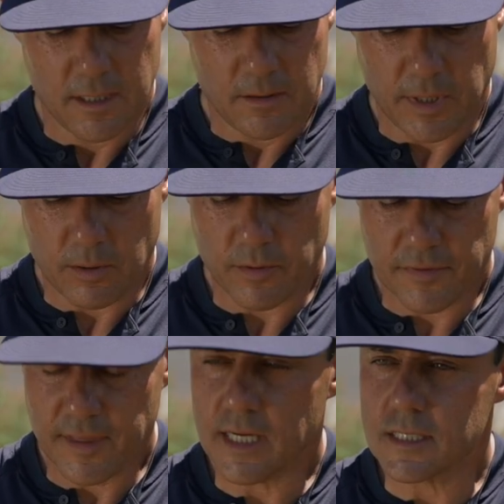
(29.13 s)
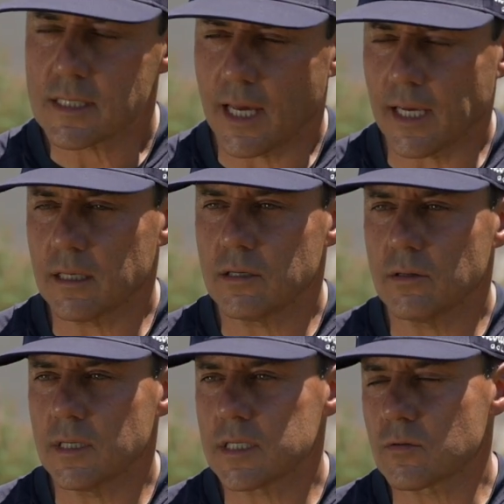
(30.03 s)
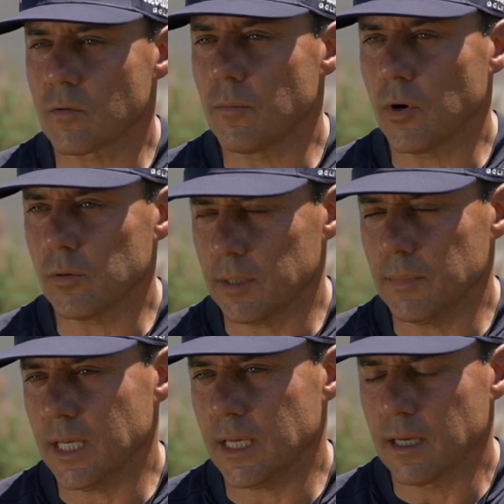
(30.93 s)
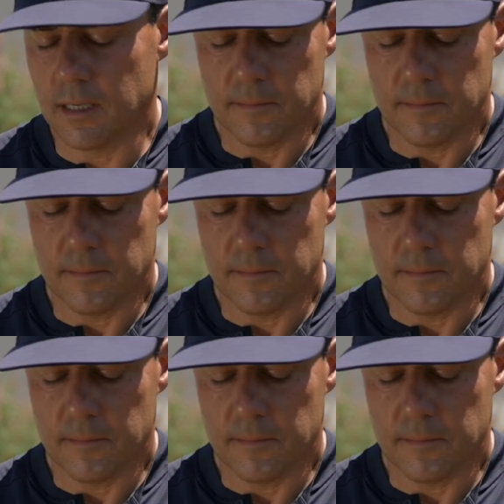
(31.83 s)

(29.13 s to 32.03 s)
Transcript: But with this, I can do this remotely, meaning